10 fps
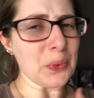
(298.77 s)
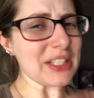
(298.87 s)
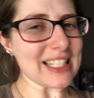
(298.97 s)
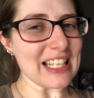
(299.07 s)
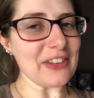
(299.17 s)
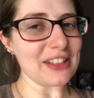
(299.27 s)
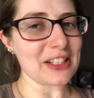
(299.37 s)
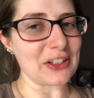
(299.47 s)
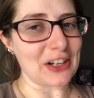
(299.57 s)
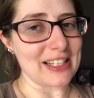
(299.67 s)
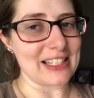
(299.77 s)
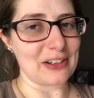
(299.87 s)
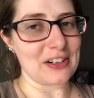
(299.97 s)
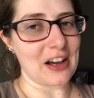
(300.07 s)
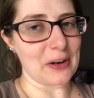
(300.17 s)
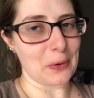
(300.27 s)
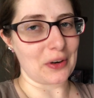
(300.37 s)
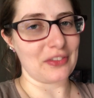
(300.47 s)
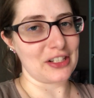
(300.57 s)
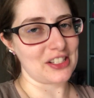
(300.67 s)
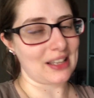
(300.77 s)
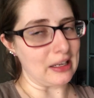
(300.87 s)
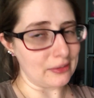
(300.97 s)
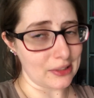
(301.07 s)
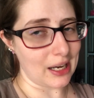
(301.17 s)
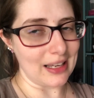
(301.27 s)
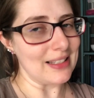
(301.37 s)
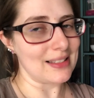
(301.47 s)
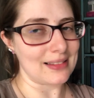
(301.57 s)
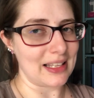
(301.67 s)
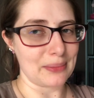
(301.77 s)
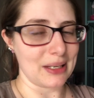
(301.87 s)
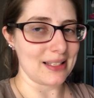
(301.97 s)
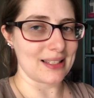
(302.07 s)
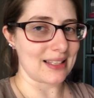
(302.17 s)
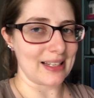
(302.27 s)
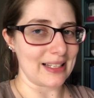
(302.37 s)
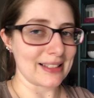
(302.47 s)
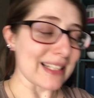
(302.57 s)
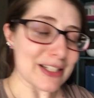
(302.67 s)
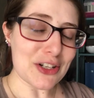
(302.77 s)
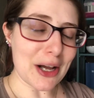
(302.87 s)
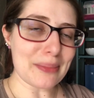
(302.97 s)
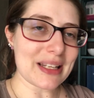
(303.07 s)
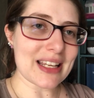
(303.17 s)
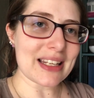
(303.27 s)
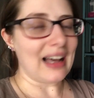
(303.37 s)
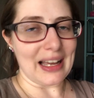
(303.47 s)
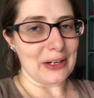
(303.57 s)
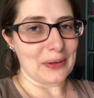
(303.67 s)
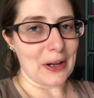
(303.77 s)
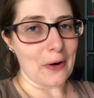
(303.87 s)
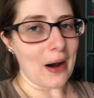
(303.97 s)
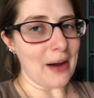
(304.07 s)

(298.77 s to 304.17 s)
We'll see if it's a good idea or not, or if it just kind of dies like my Society 6 shop did. I don't know.